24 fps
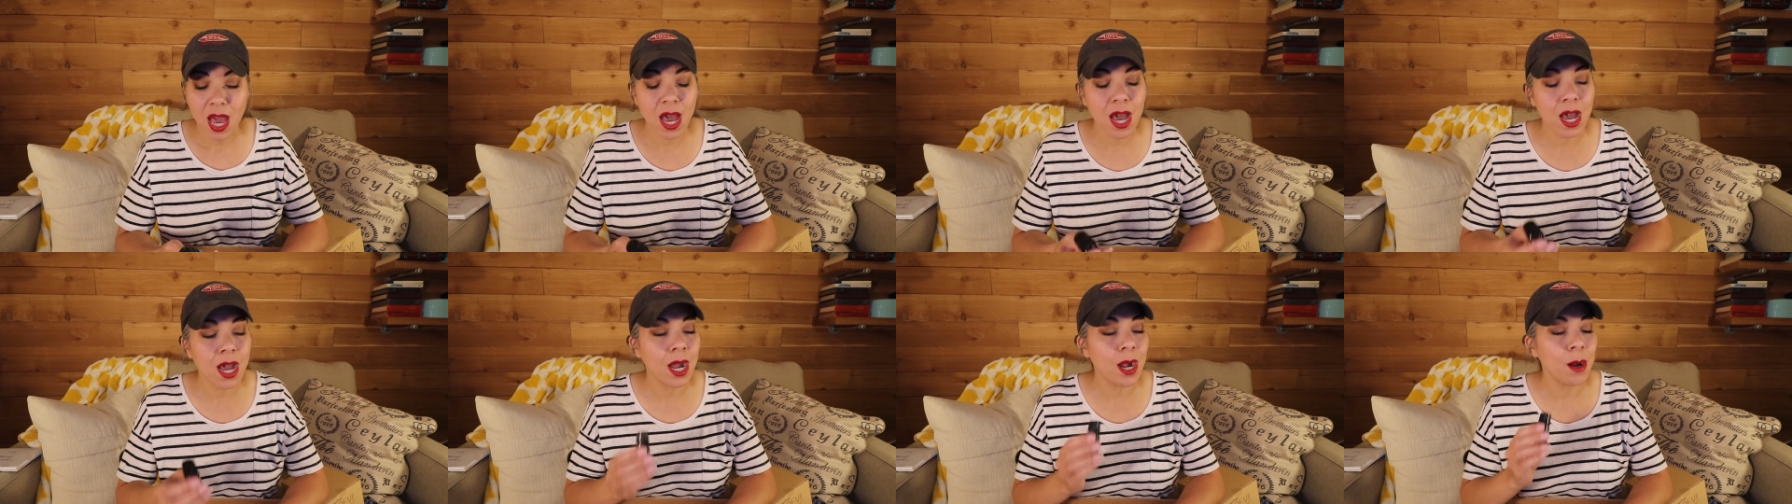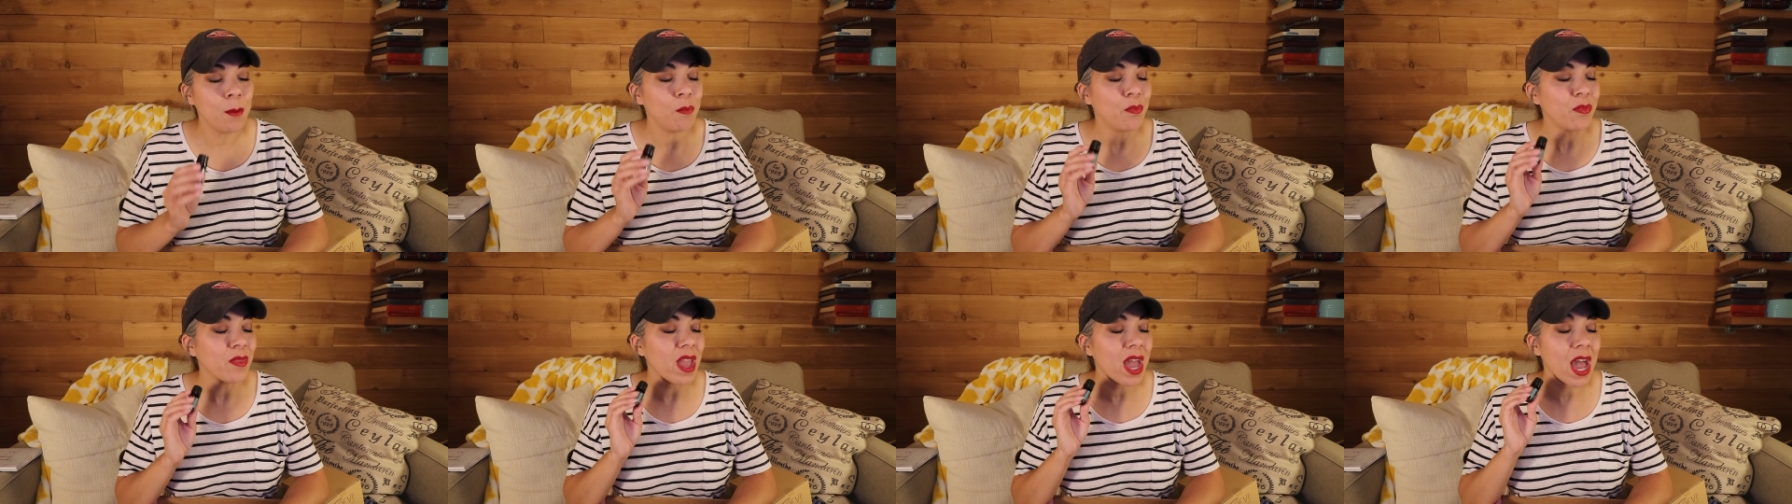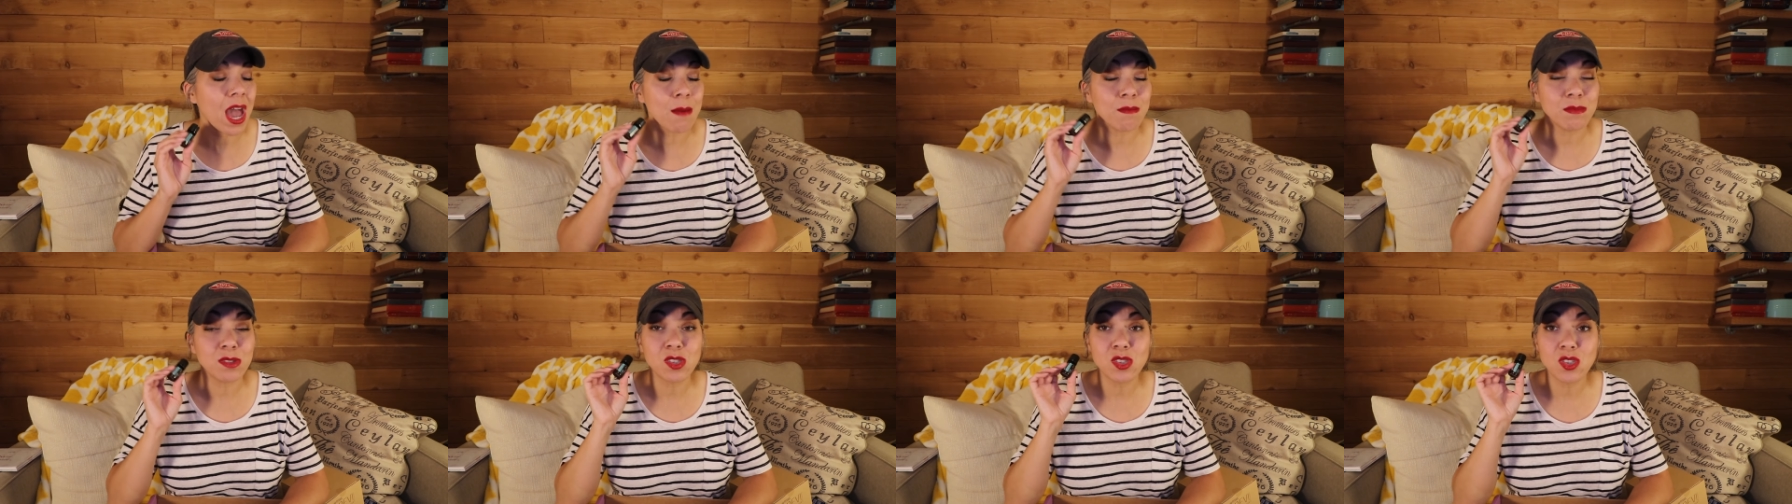
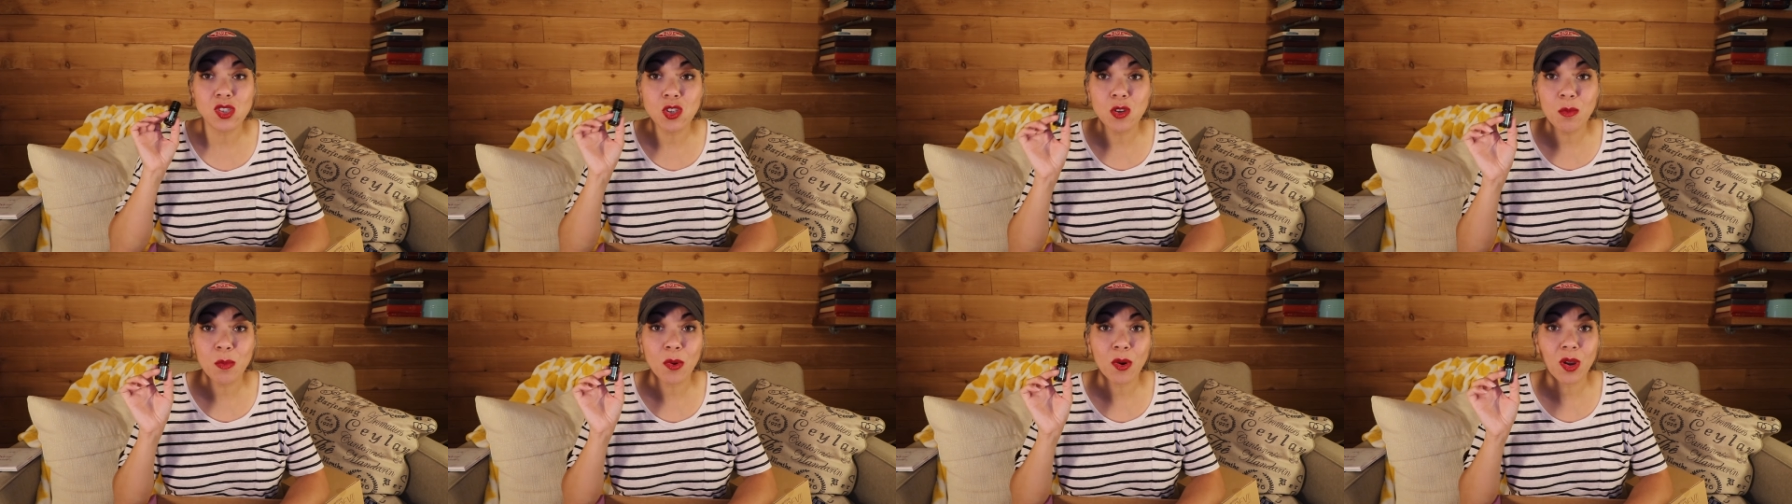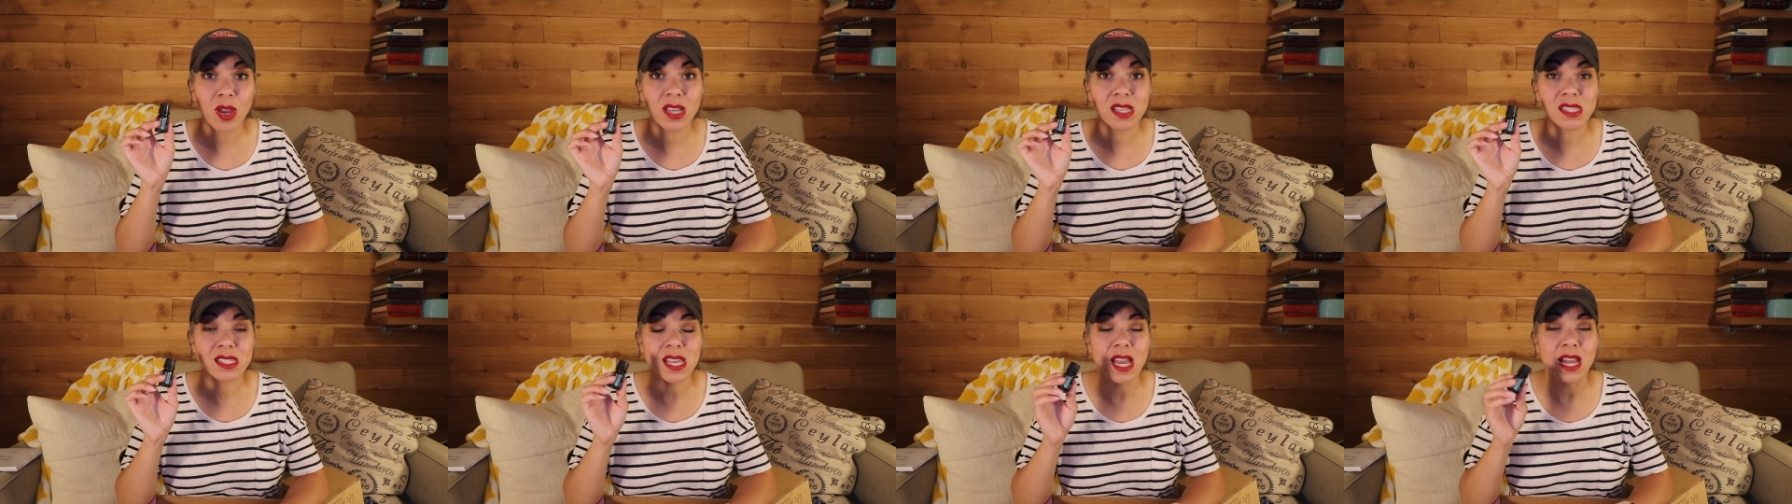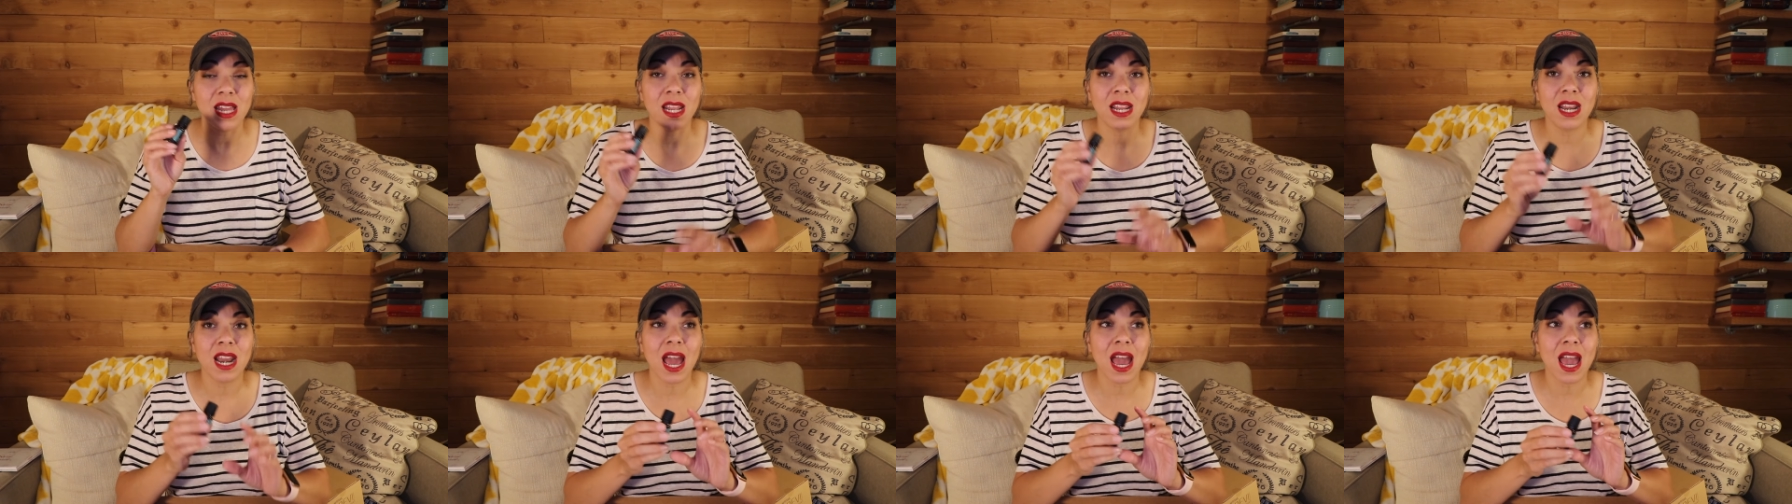I'm super
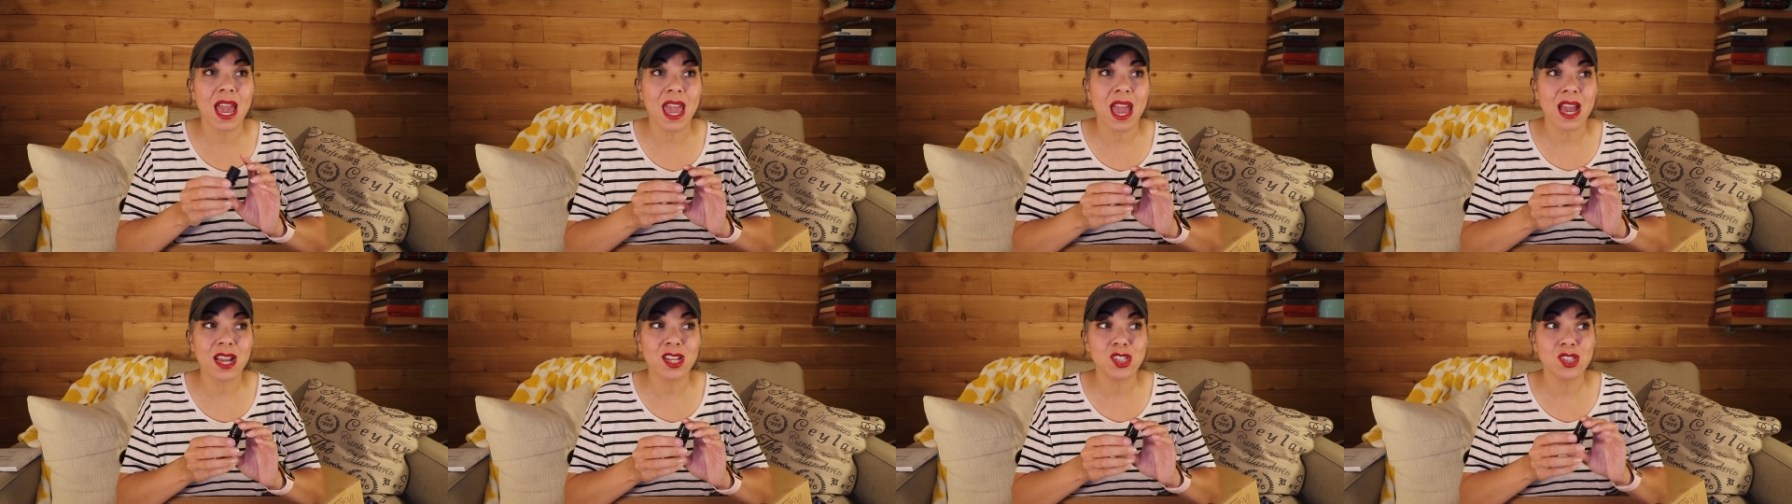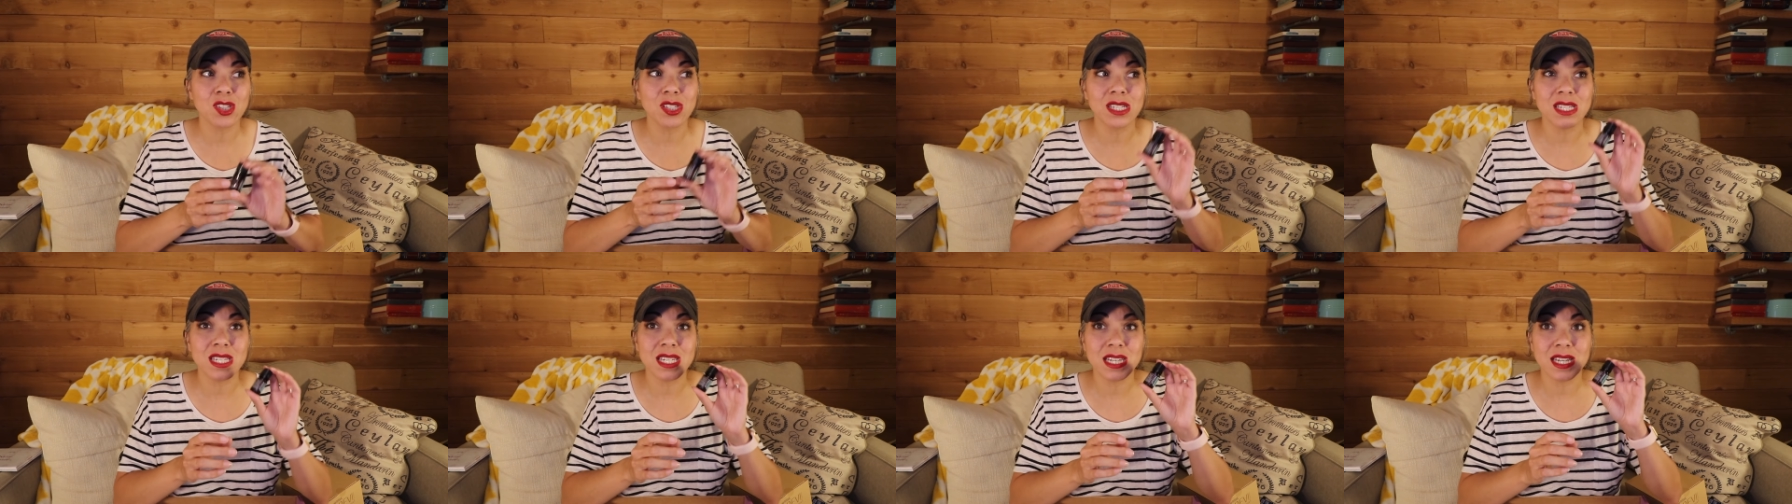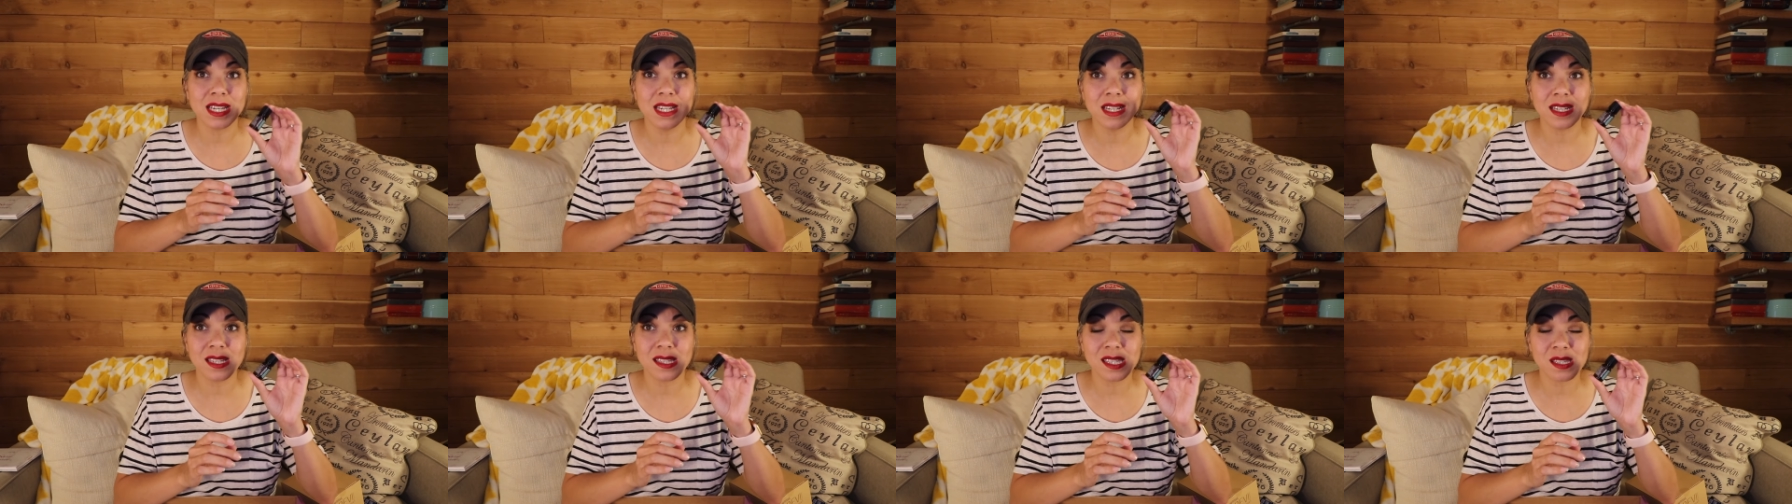excited. I actually
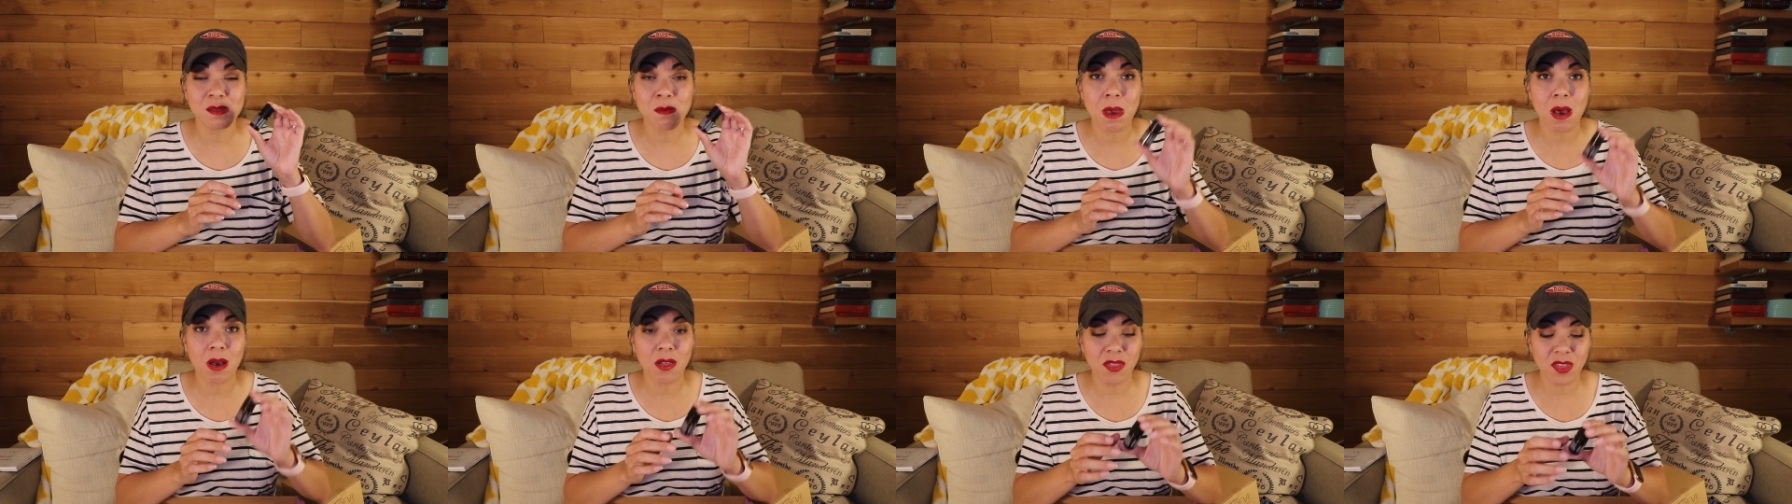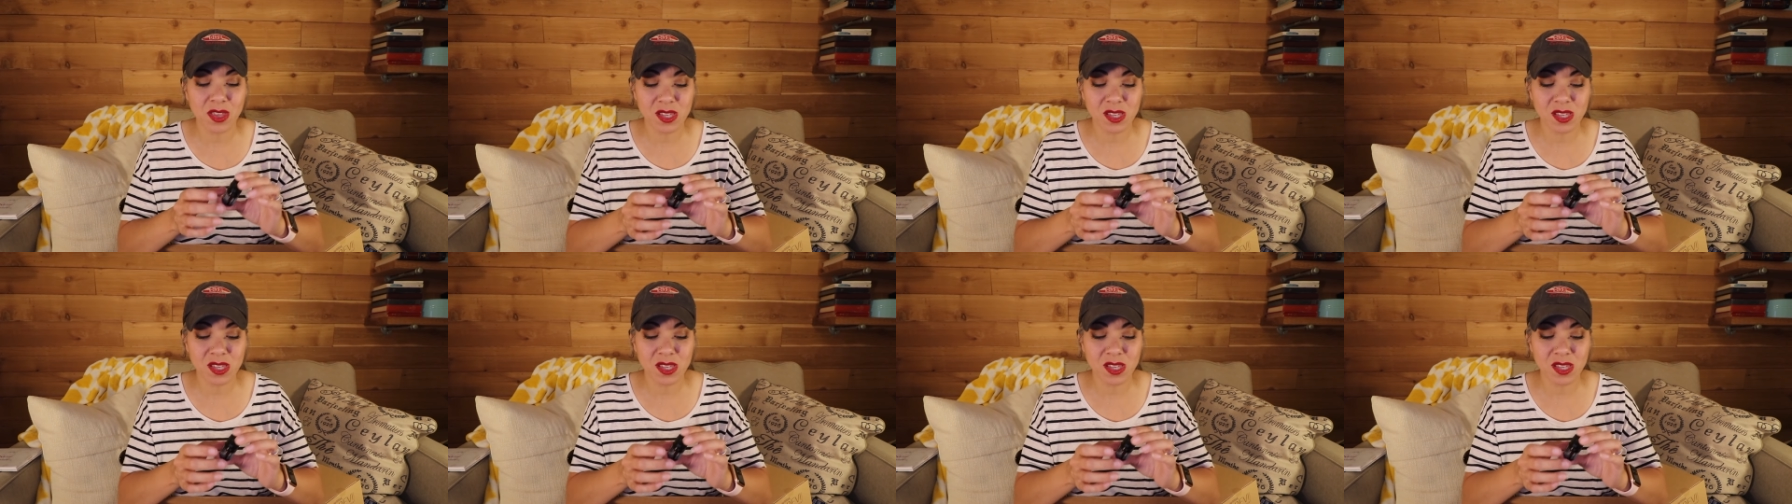did smell